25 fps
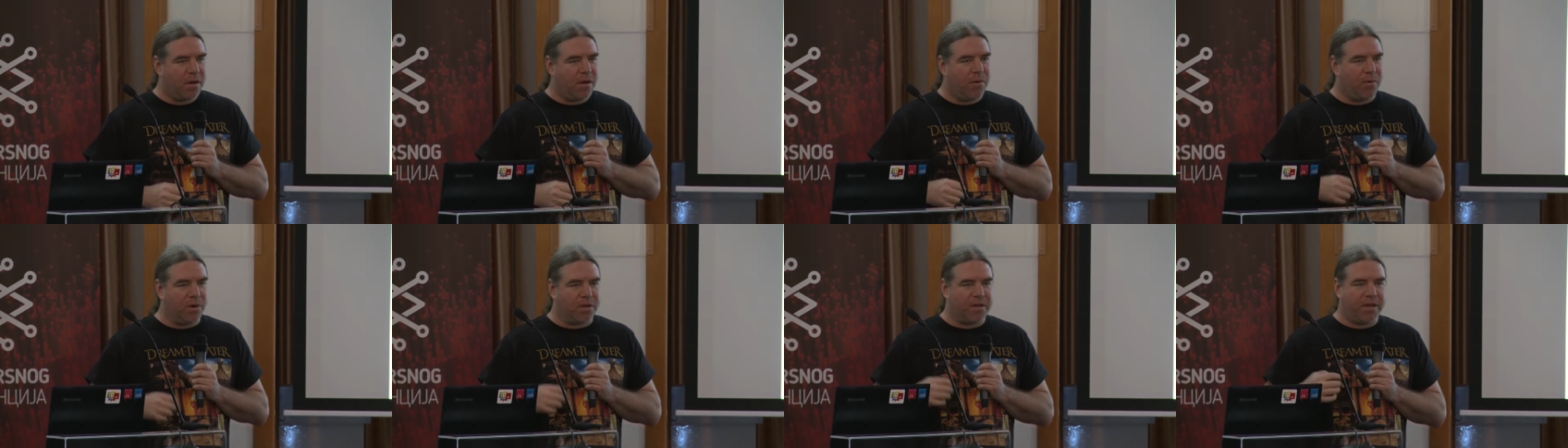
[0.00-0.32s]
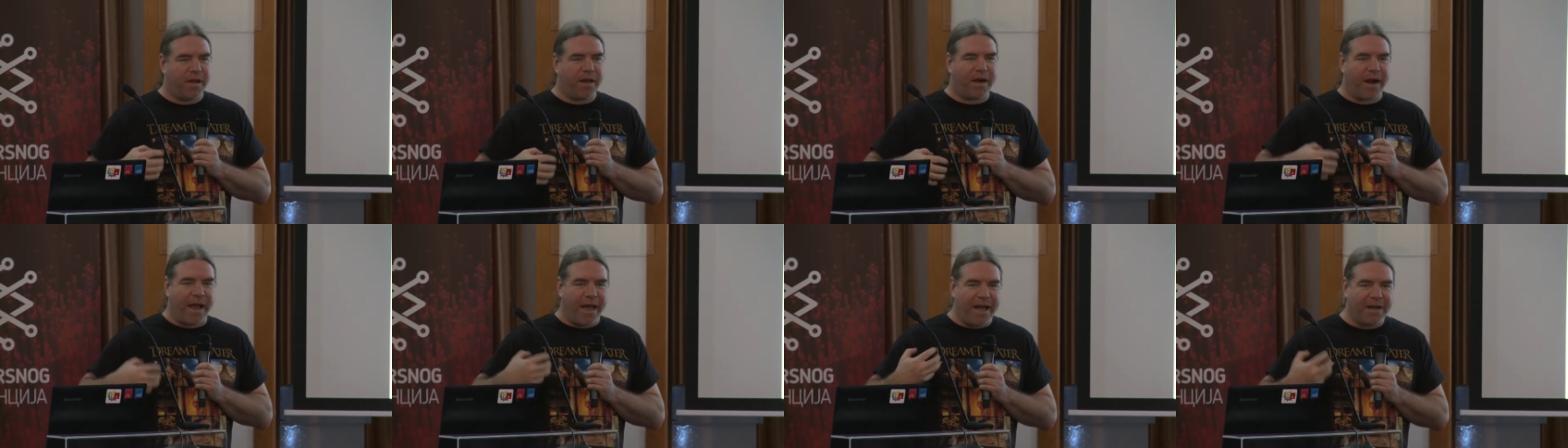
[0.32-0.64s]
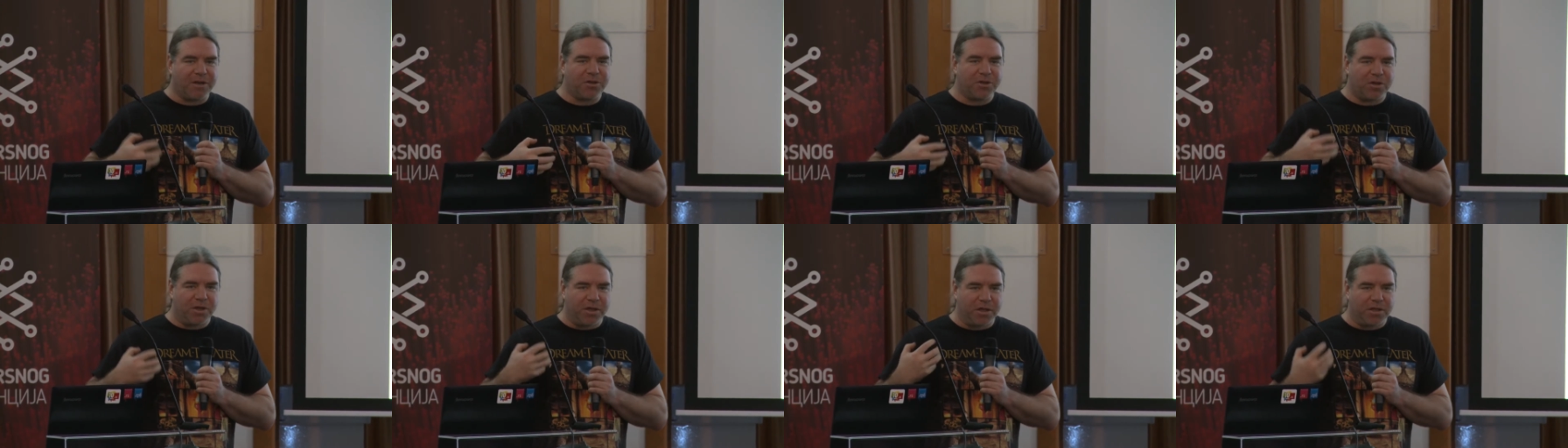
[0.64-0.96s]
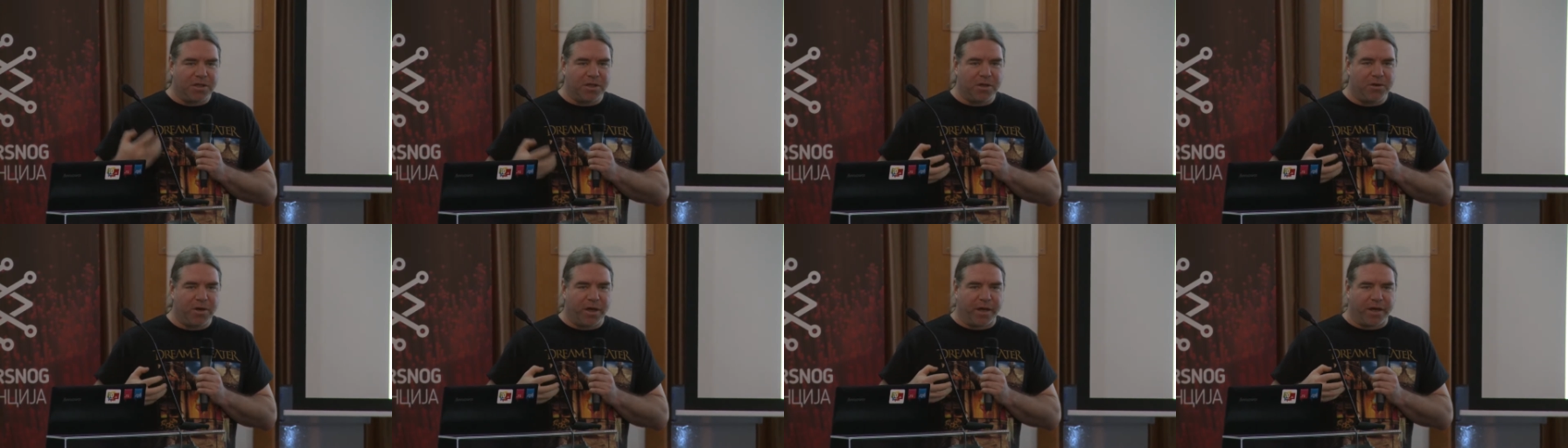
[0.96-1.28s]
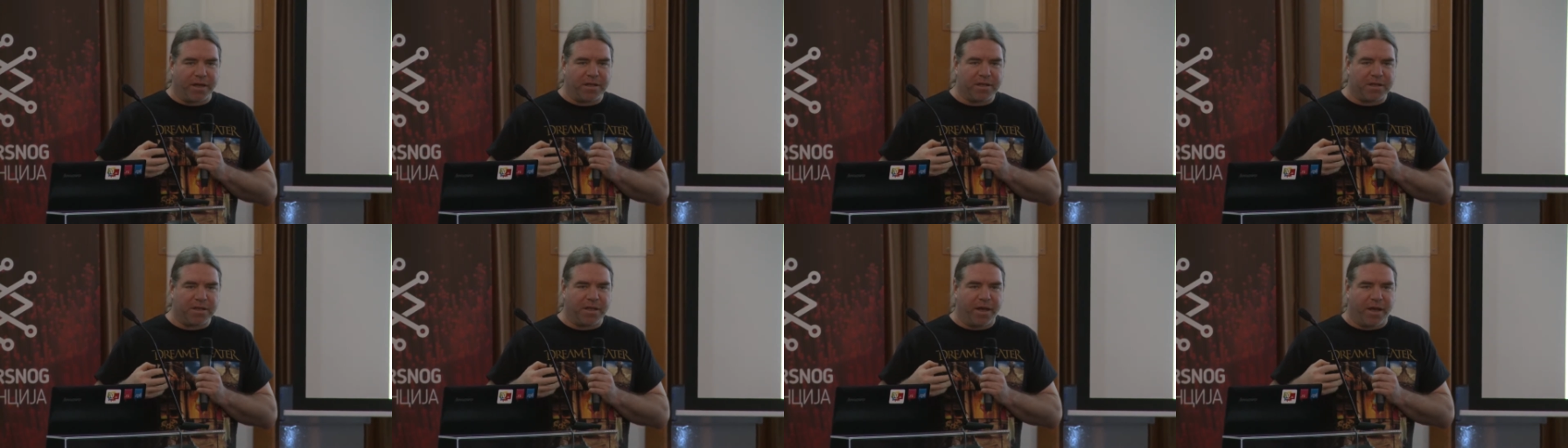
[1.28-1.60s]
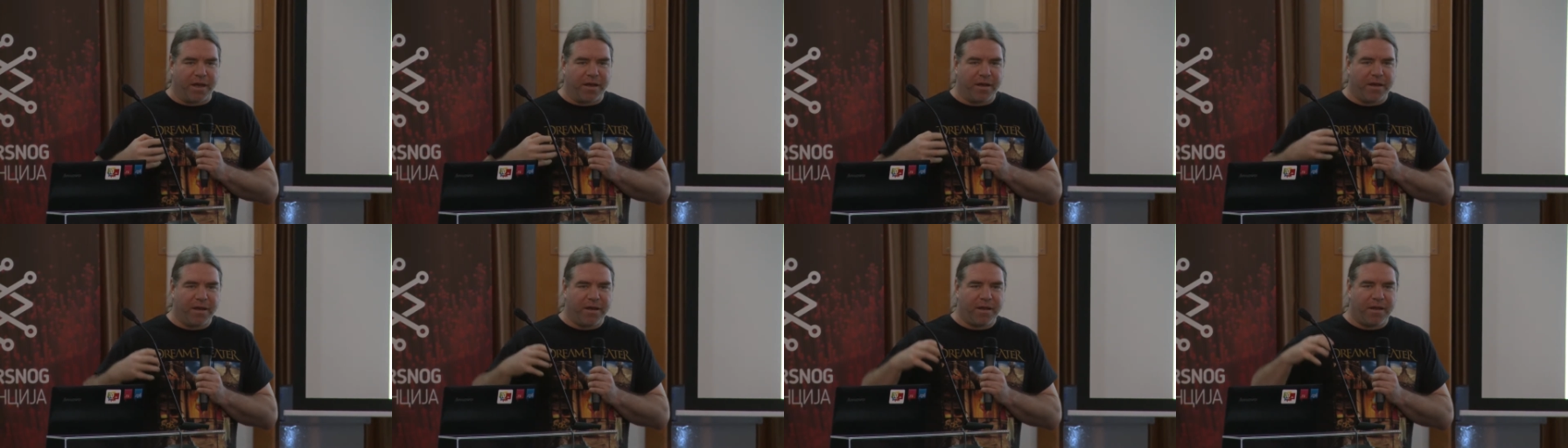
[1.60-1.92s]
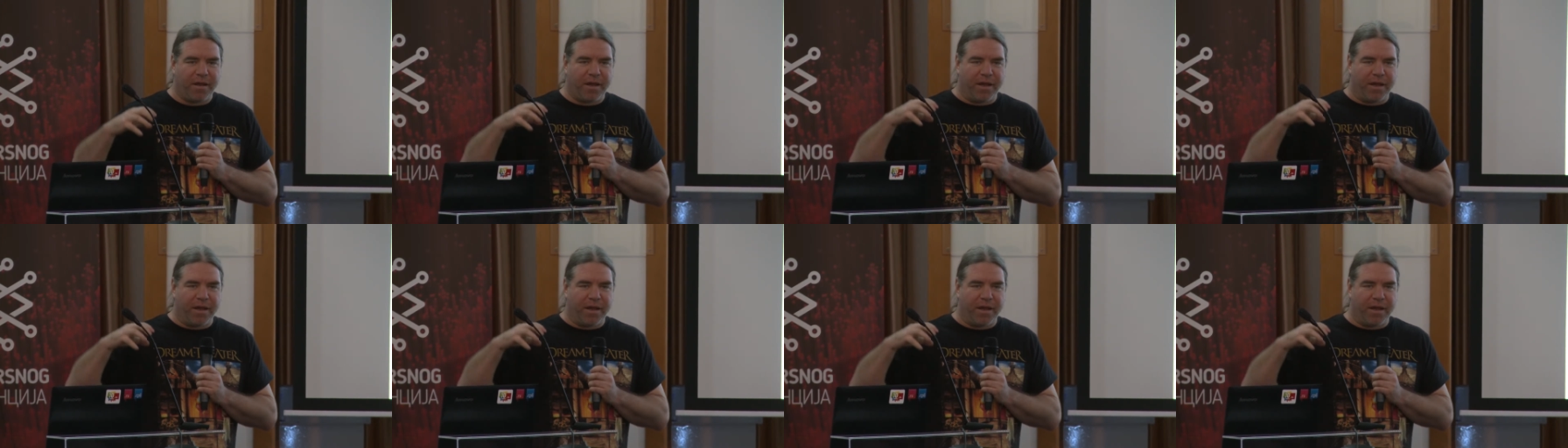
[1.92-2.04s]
what they are actually doing today